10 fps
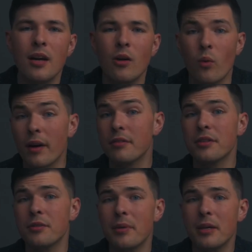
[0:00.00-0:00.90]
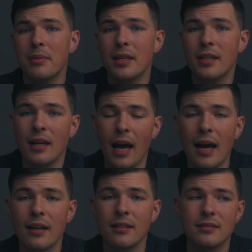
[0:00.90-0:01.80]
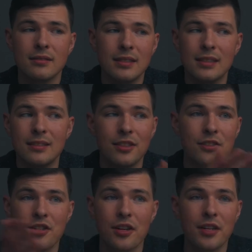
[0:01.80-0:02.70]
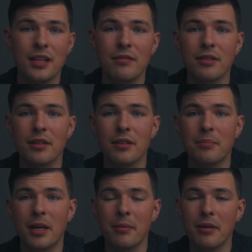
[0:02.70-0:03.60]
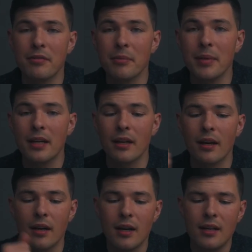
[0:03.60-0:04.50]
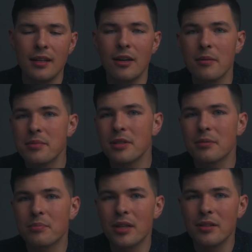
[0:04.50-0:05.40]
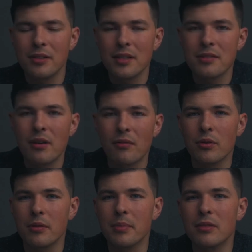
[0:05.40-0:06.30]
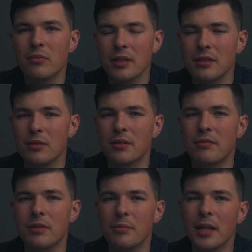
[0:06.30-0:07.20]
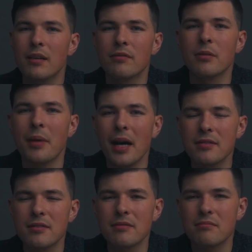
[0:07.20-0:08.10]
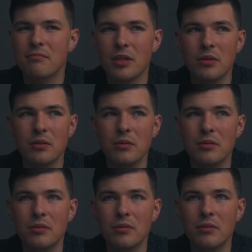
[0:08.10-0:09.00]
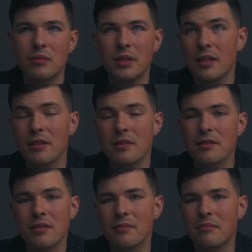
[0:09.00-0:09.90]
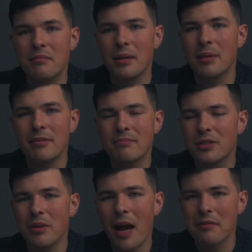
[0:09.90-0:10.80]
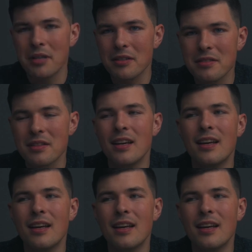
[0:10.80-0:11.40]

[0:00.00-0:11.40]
wherever you may be at in your journey for becoming a filmmaker. You know, I'm still pretty new to this too. I've only been really doing filmmaking for the past 2 years, maybe 2.5 years.